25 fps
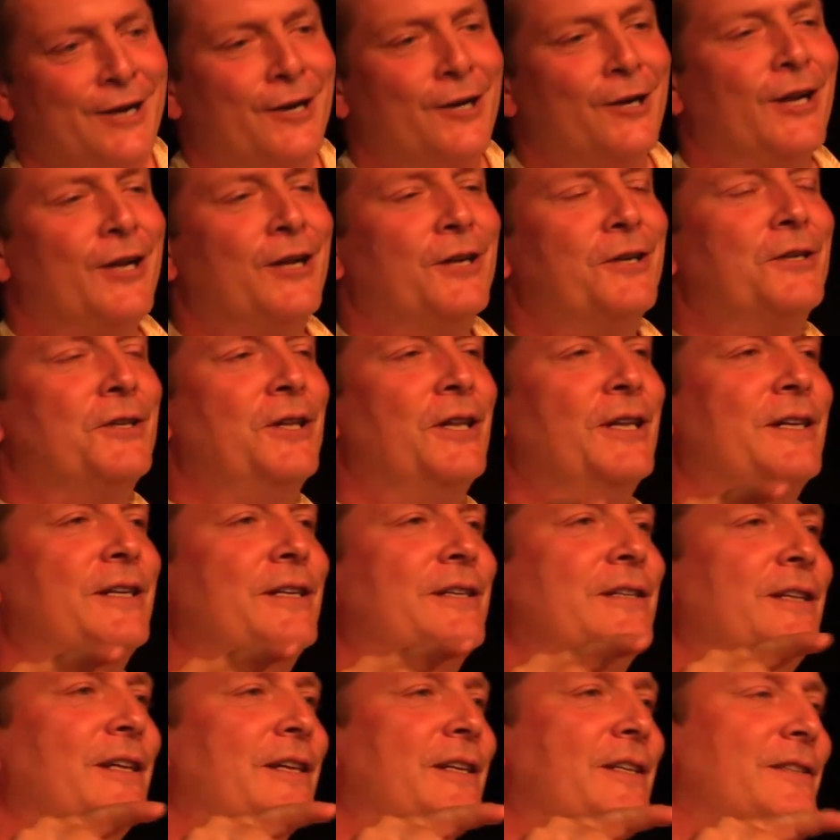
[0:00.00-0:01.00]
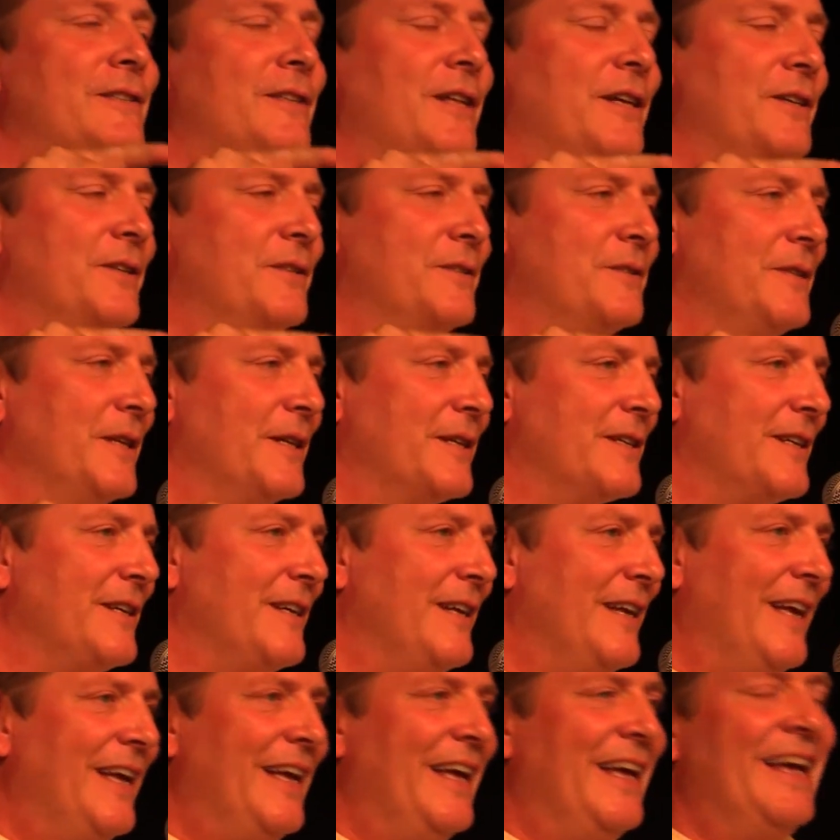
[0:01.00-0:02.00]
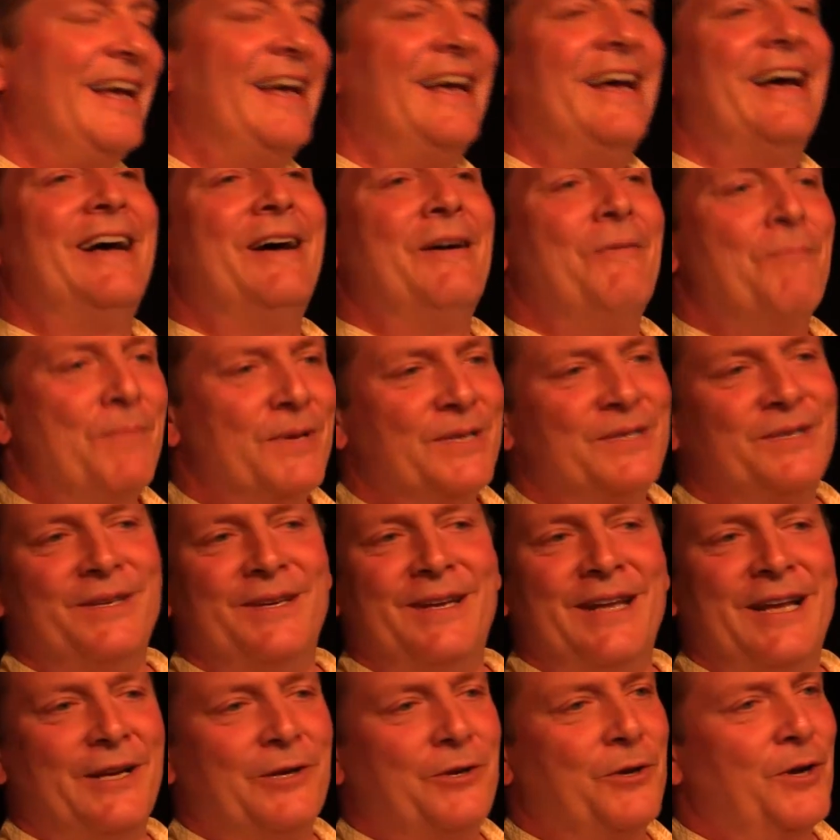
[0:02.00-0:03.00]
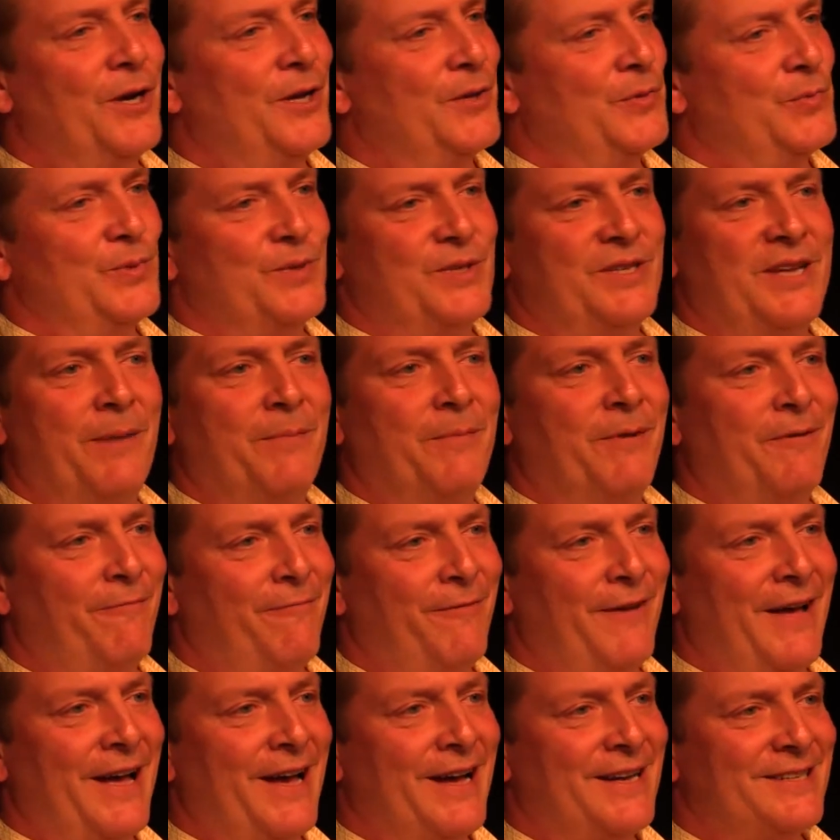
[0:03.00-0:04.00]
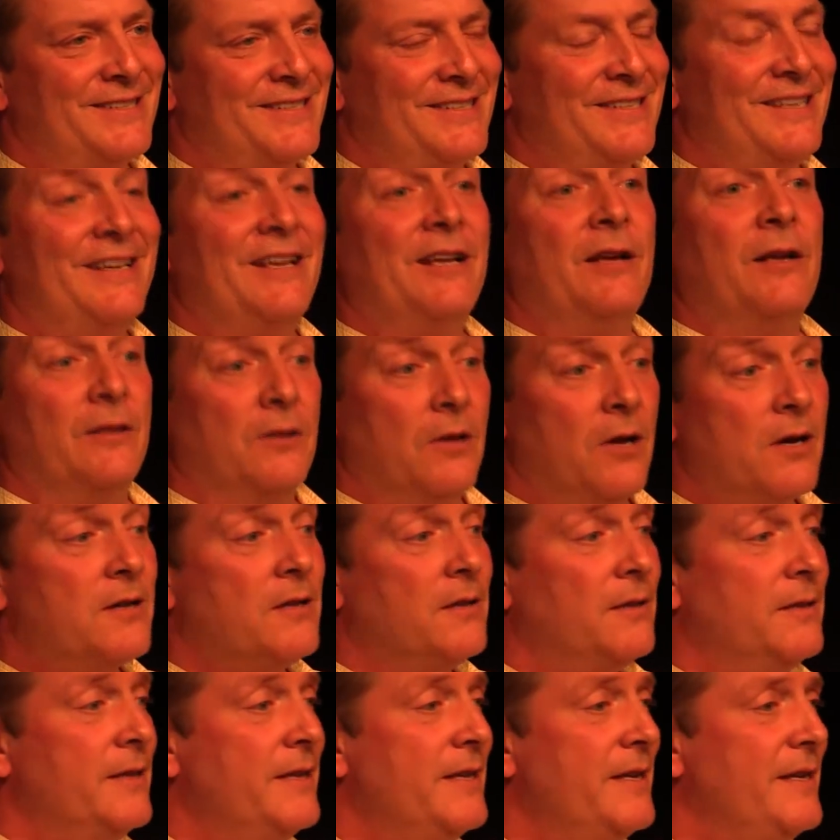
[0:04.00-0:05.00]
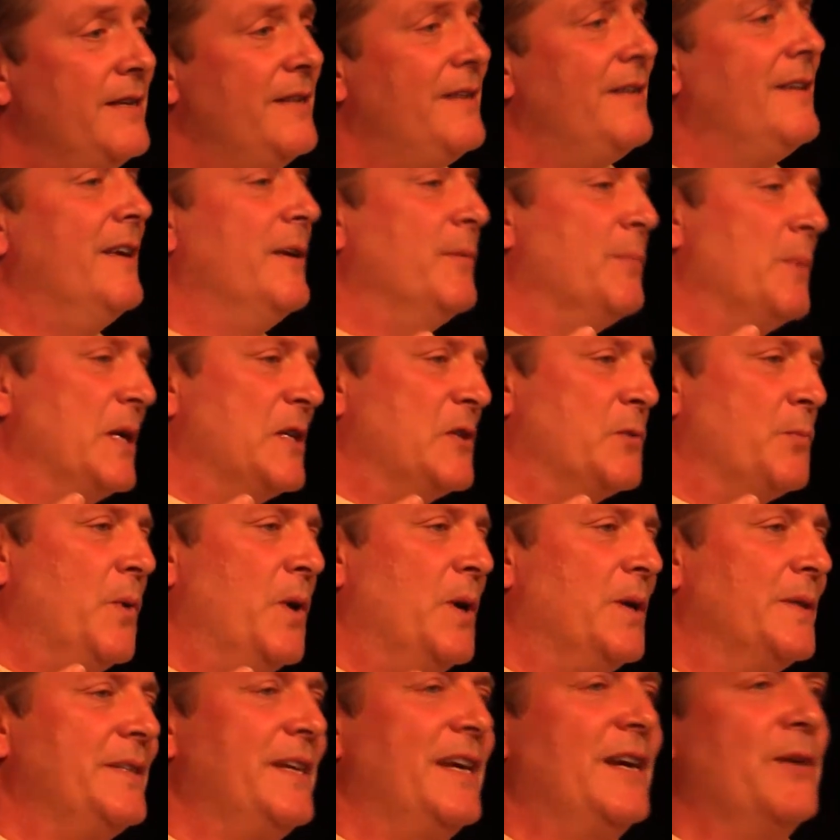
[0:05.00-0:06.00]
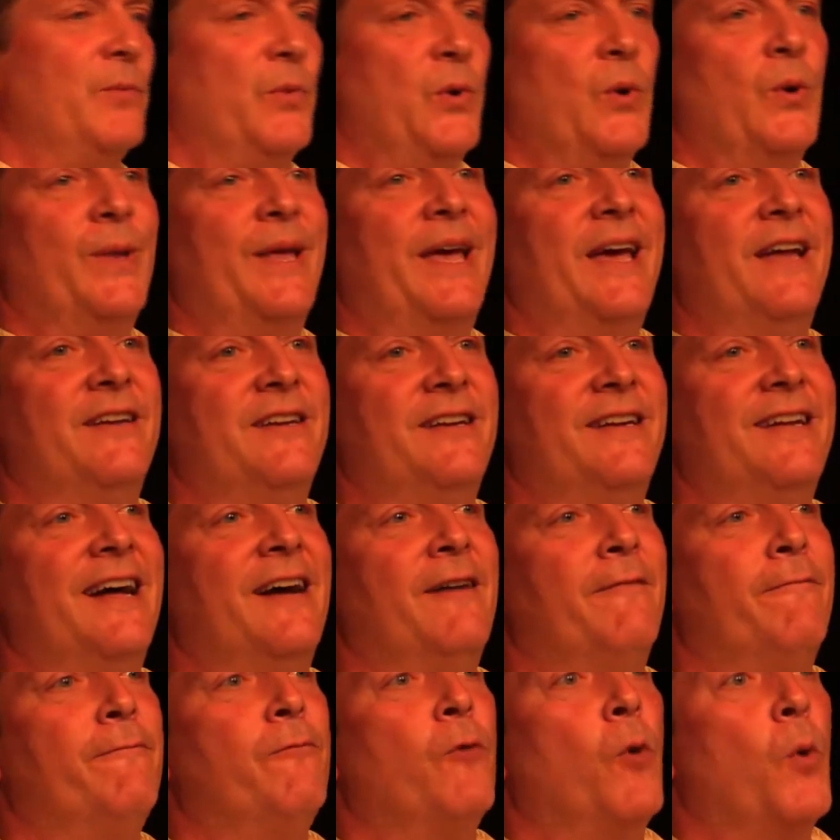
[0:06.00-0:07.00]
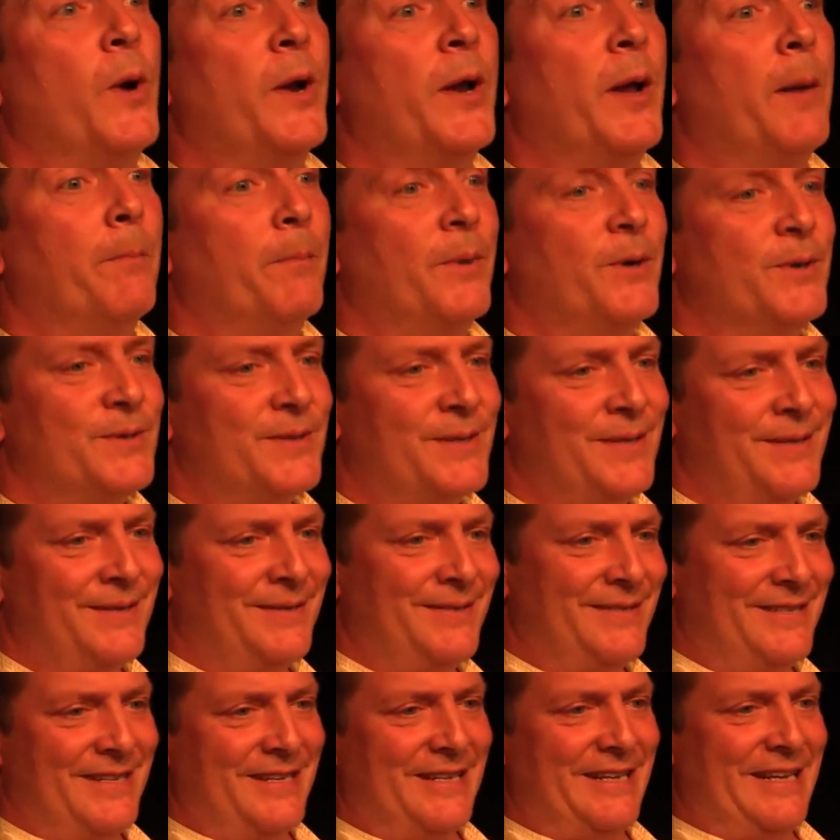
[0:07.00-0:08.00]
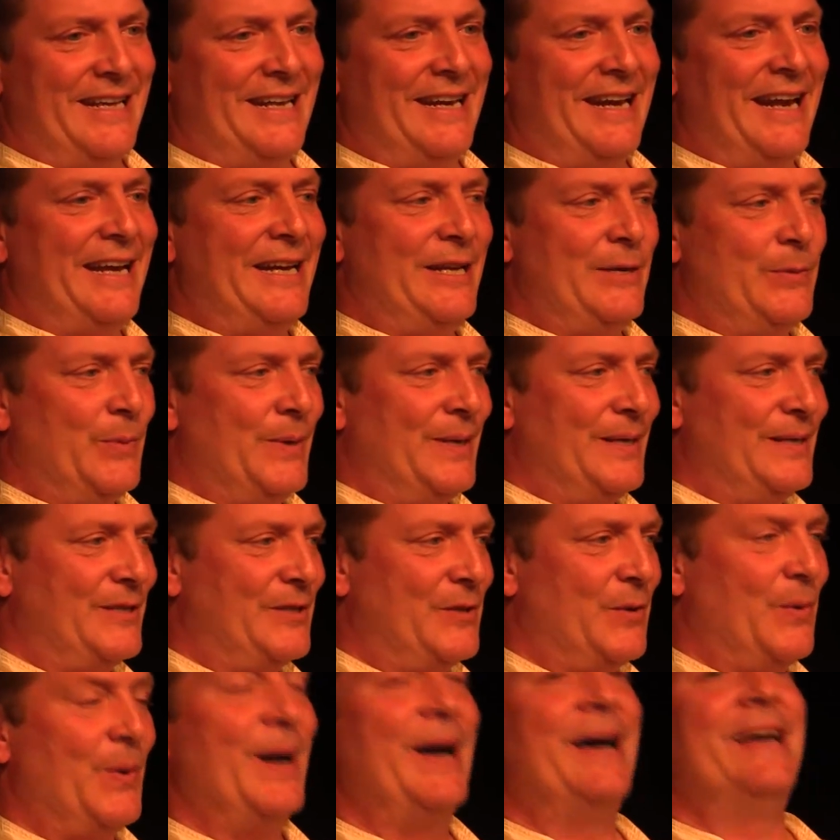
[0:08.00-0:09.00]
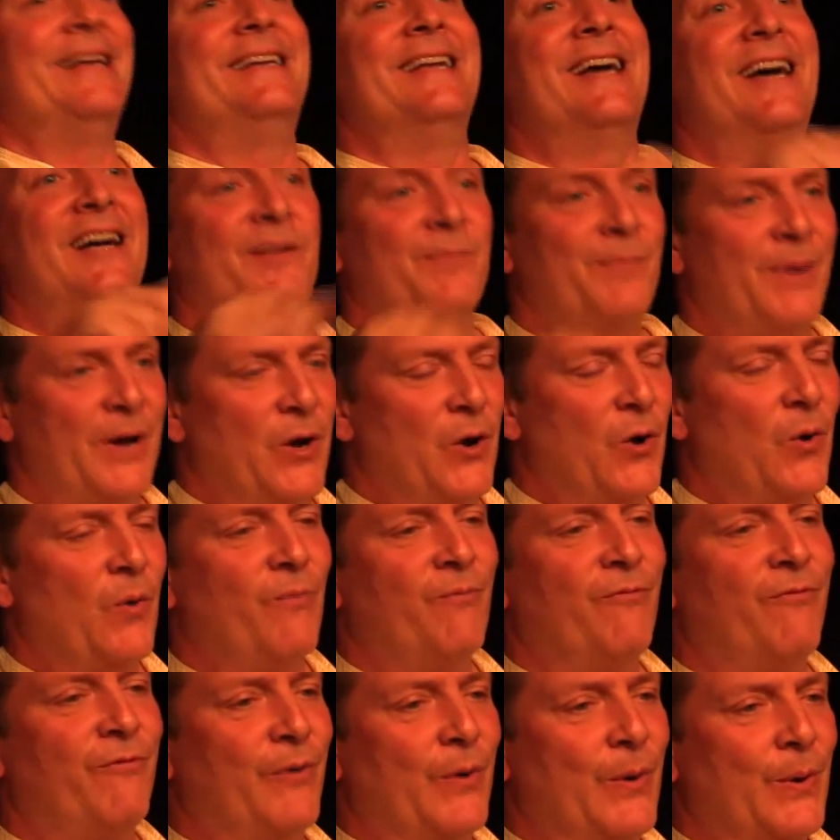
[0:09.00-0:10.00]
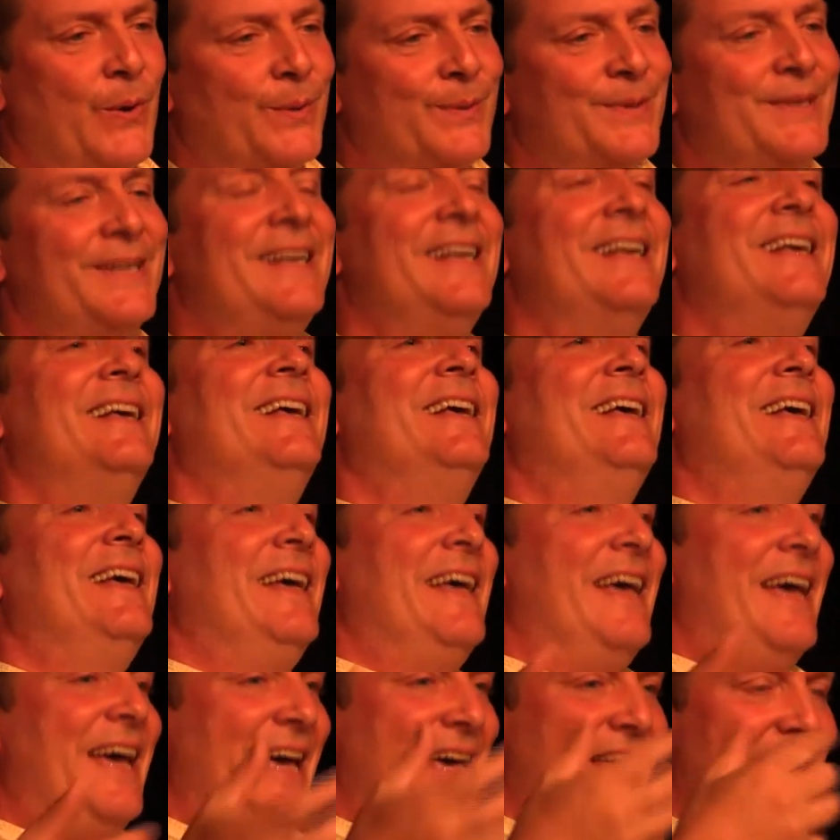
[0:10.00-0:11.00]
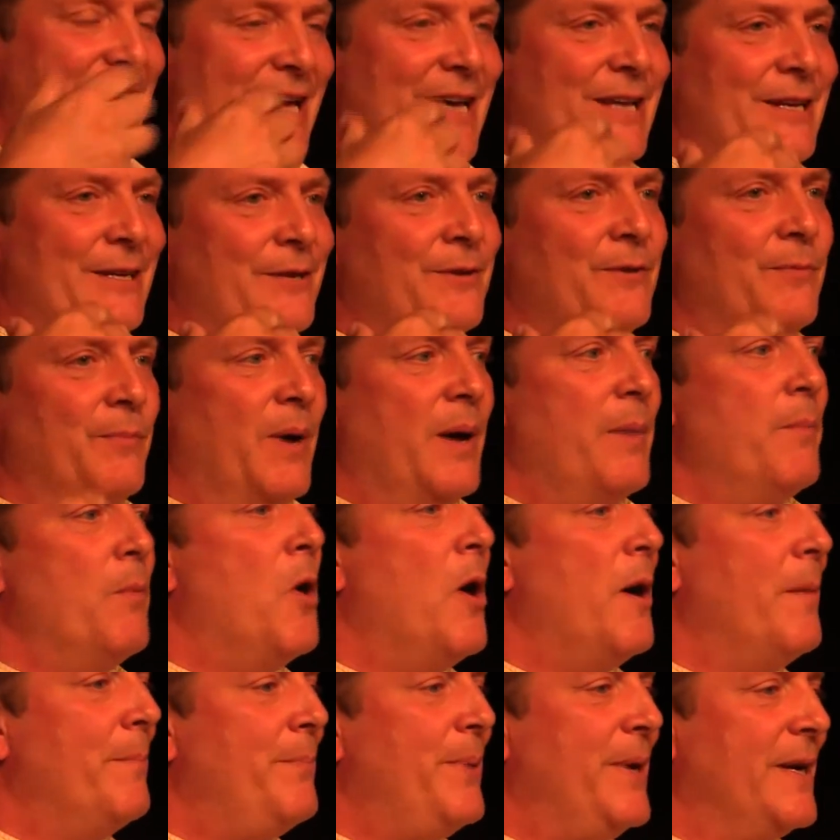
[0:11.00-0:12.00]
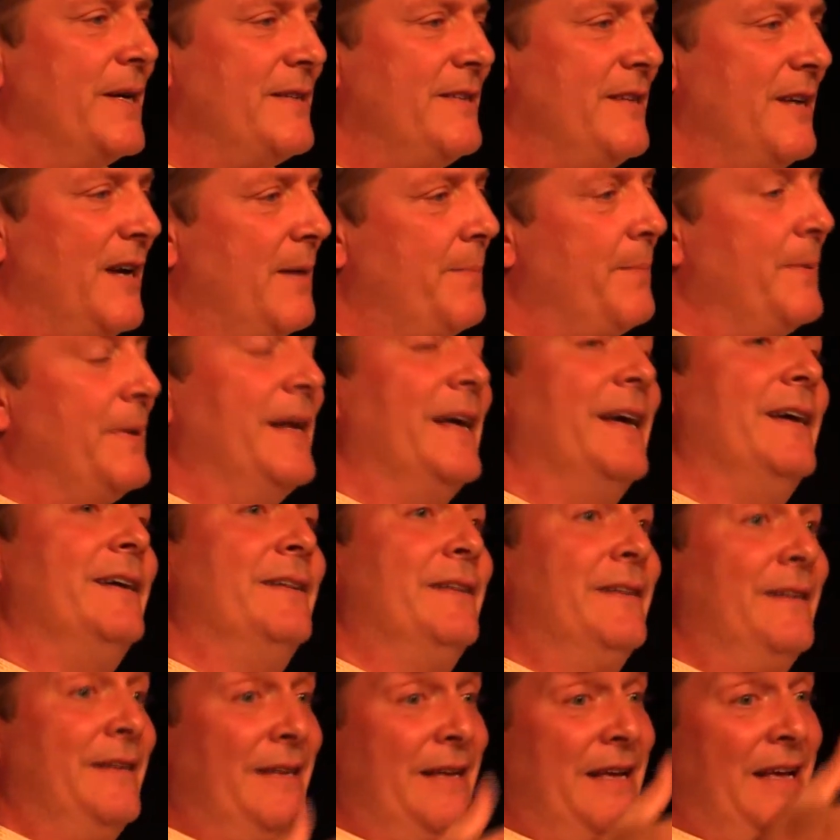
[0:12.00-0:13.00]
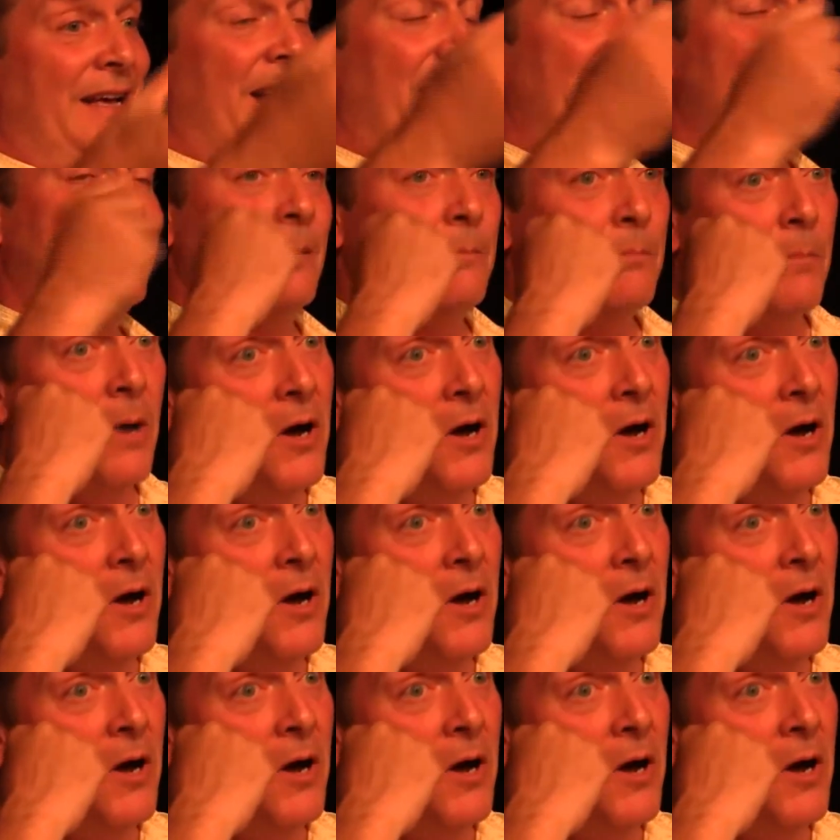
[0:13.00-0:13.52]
click, click, click, click, click. Mr. Dankos was coming fast. Luckily, in my small town, we only had to dial 4 numbers to get anyone. So I dialed my home phone, and my mom picked up, and I said,